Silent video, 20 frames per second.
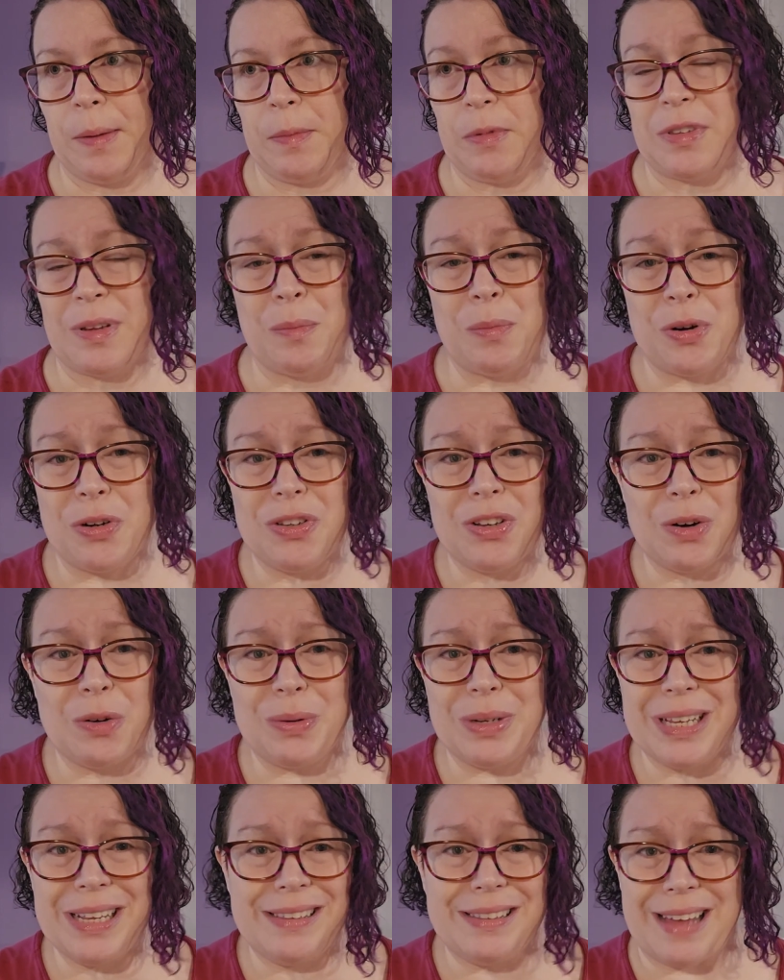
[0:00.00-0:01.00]
Some birds are
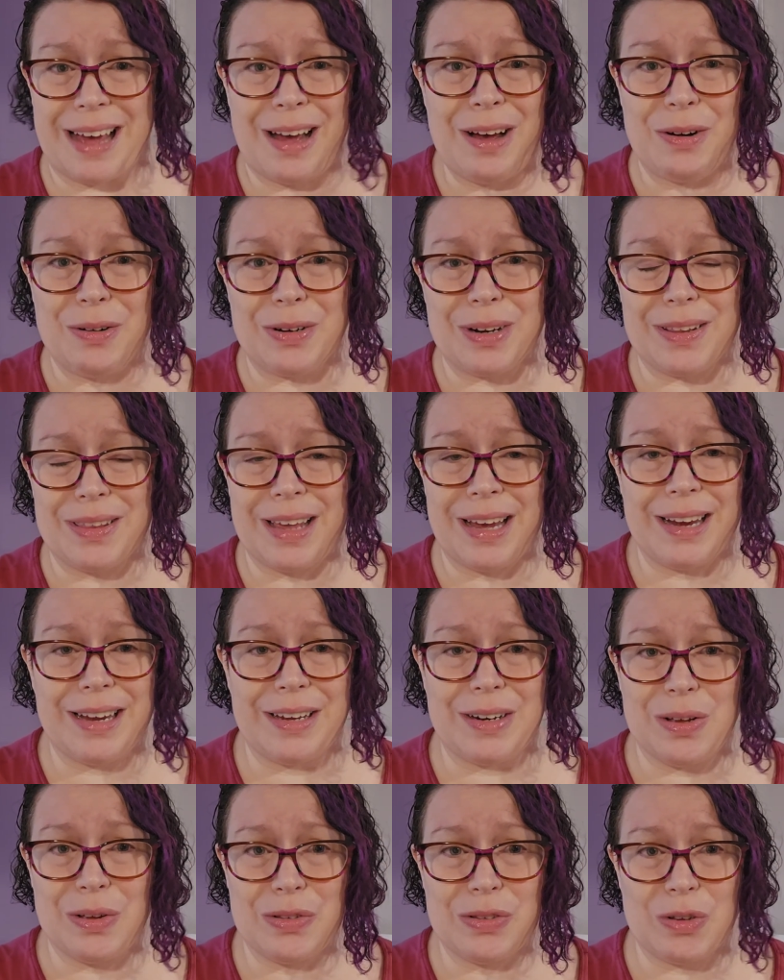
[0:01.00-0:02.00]
really loud, and that
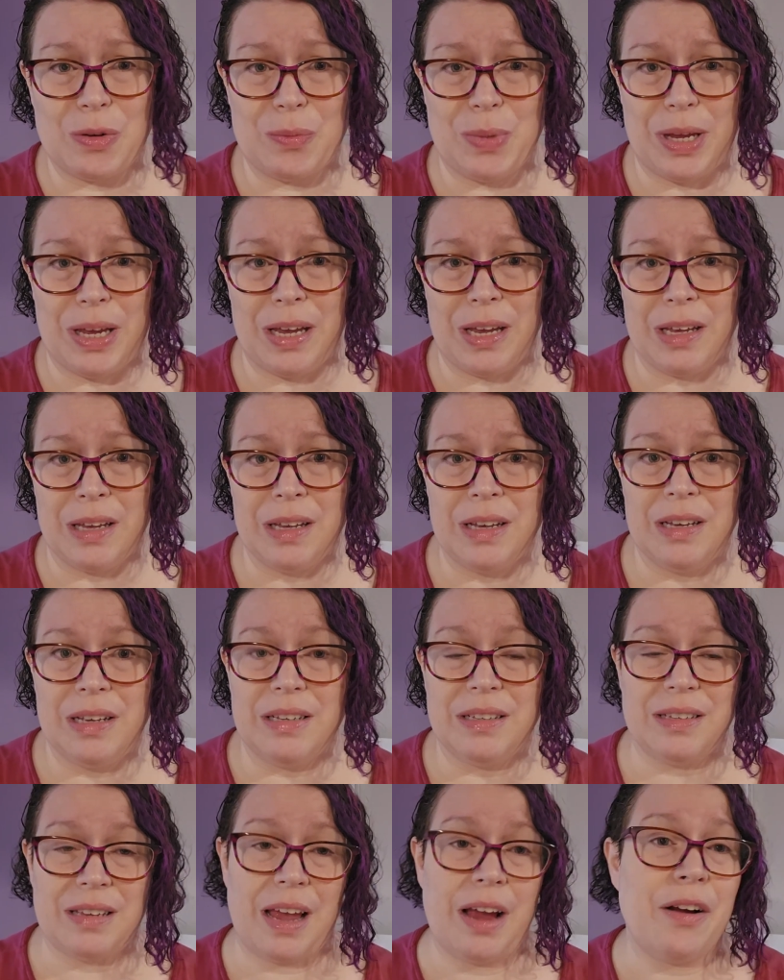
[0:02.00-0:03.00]
can also be
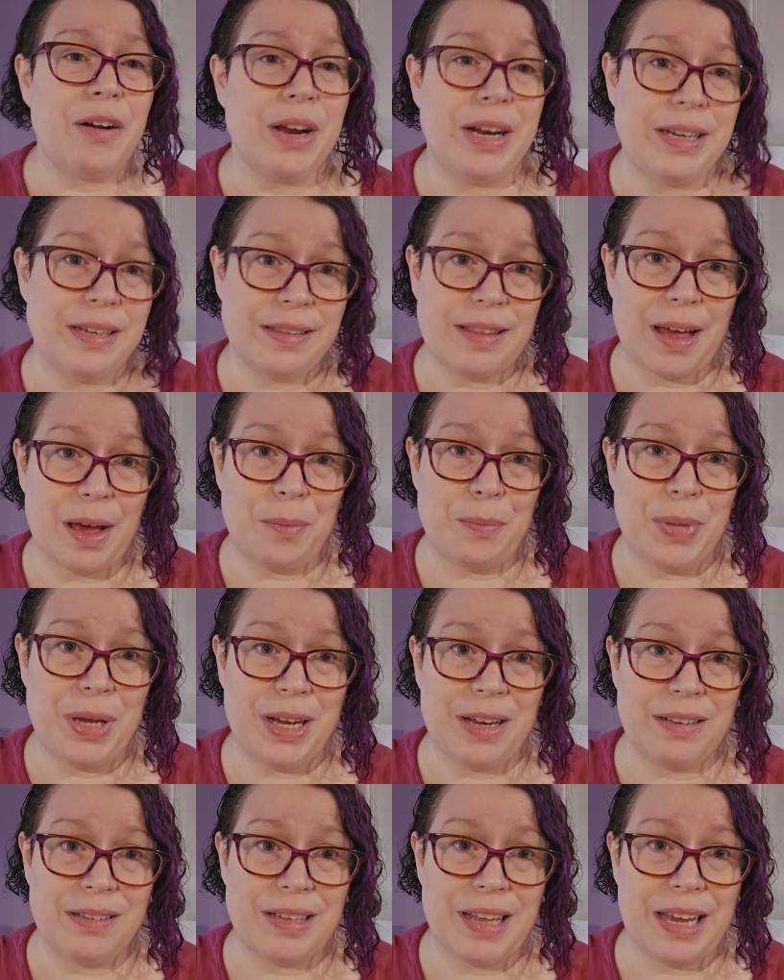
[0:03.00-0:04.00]
scary to them
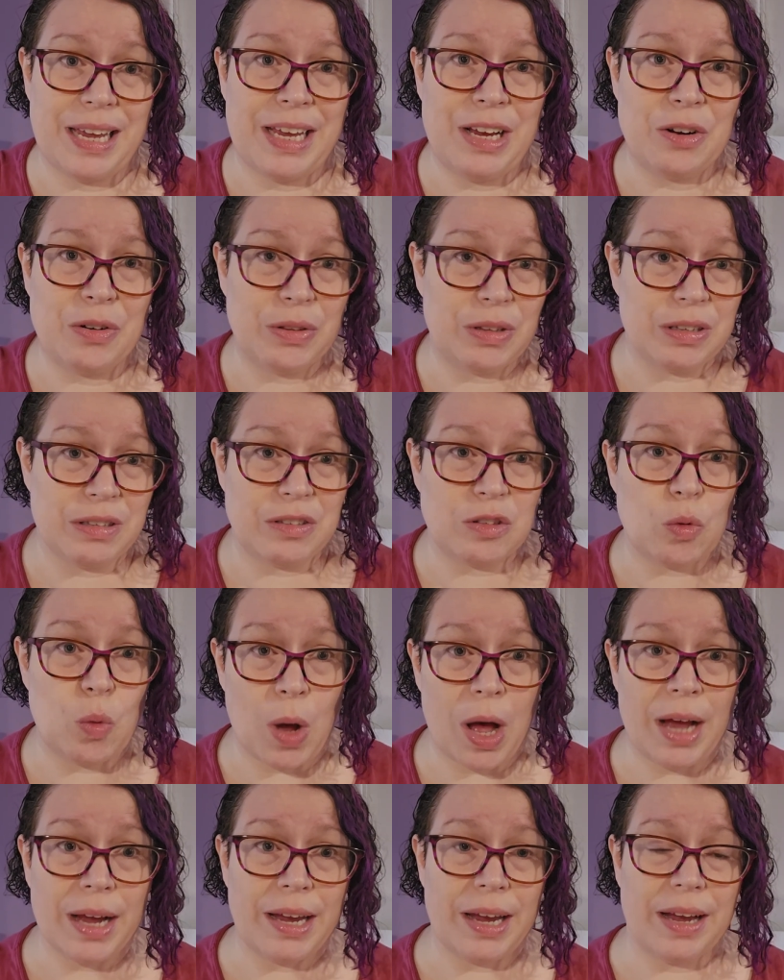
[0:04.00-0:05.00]
because they hear this
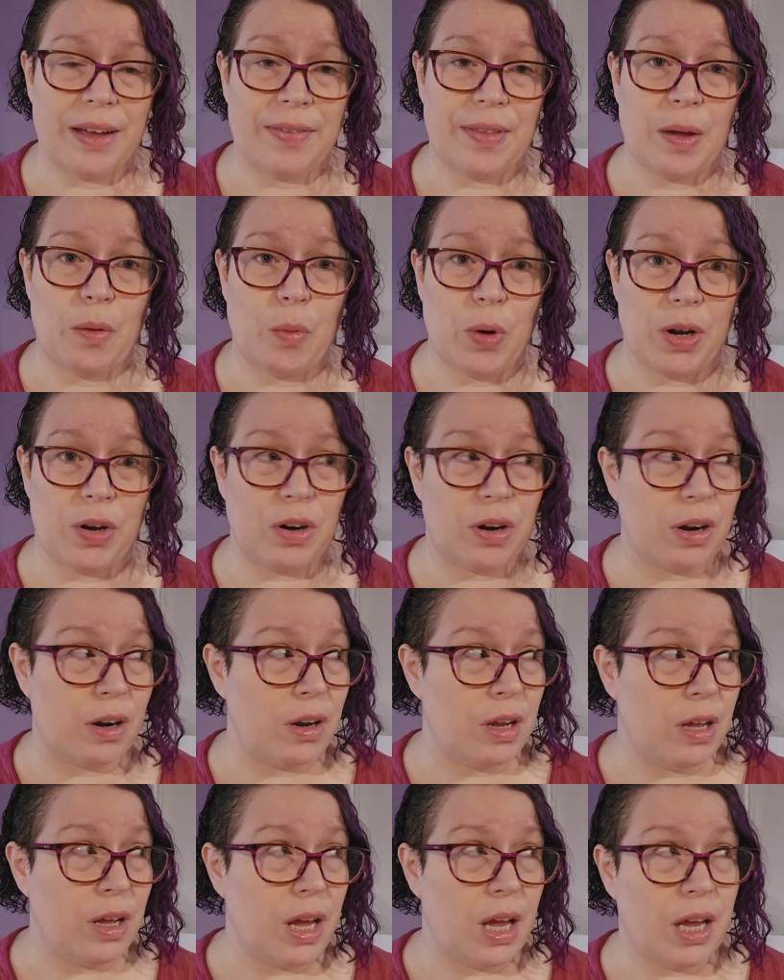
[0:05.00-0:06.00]
squawking and they wonder,
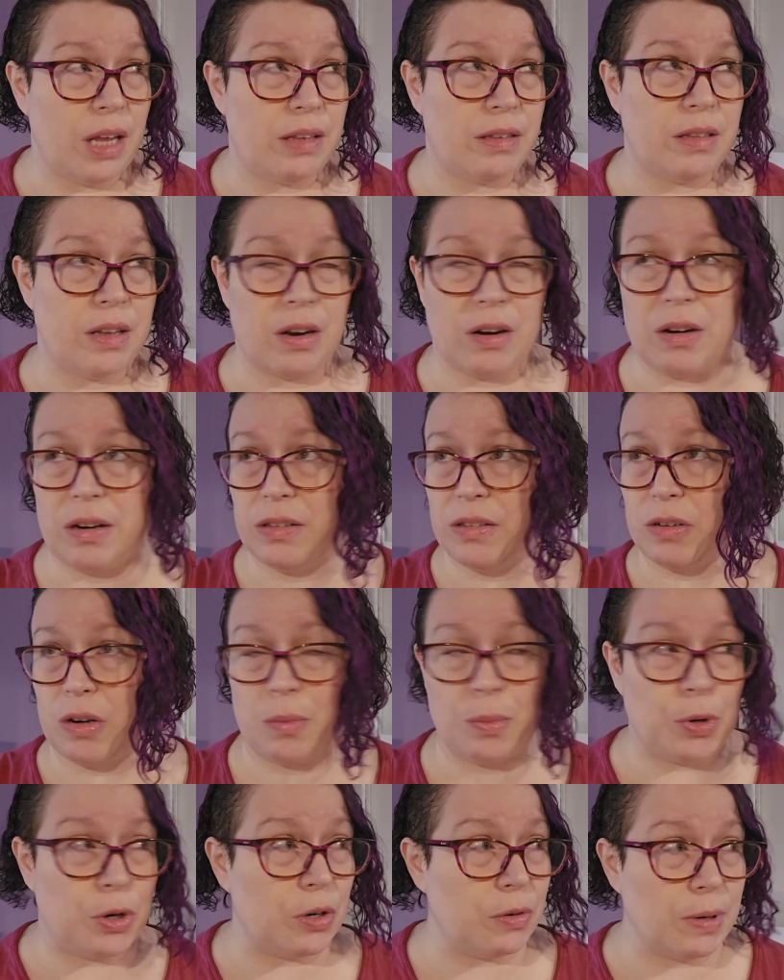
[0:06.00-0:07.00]
is there
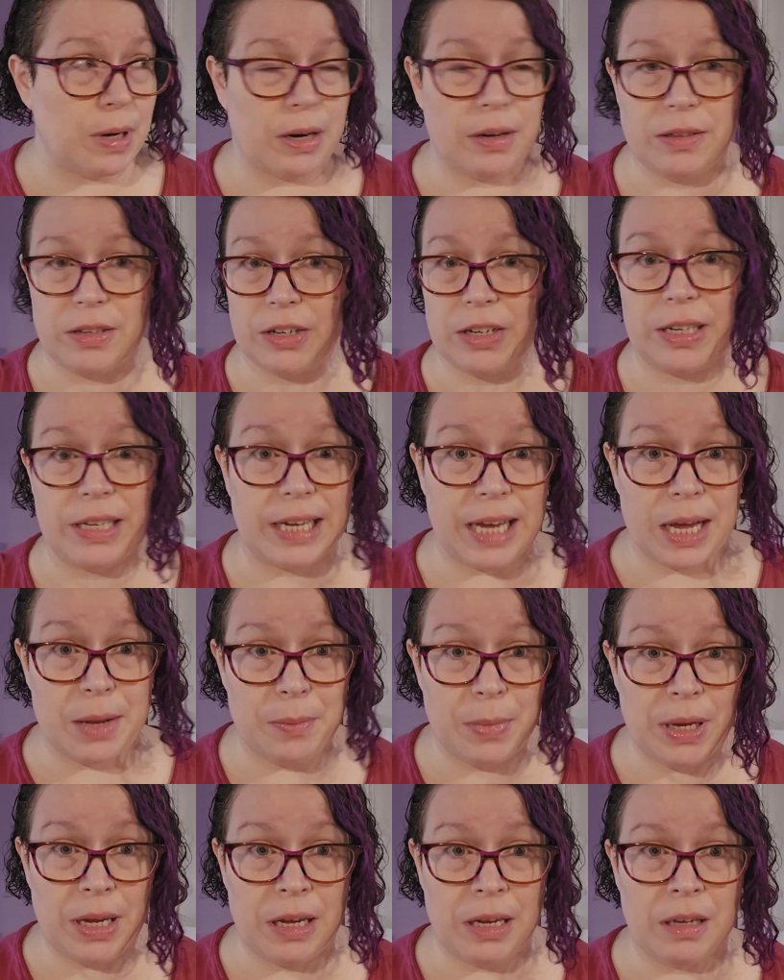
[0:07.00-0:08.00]
a bird around? Is it going to
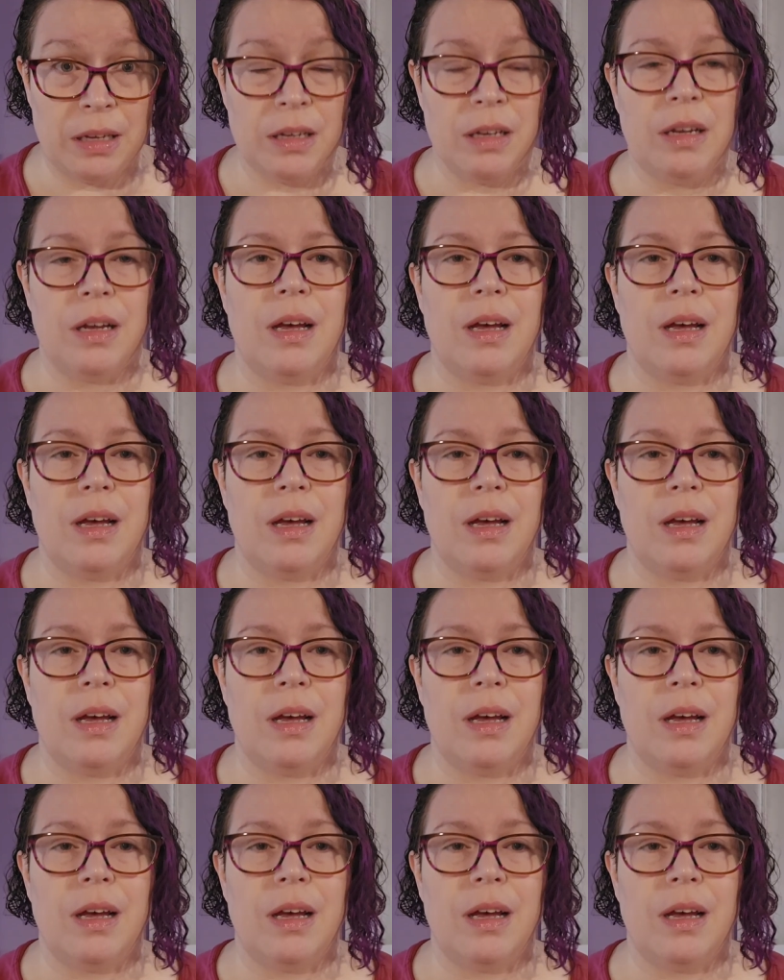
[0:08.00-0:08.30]
get me?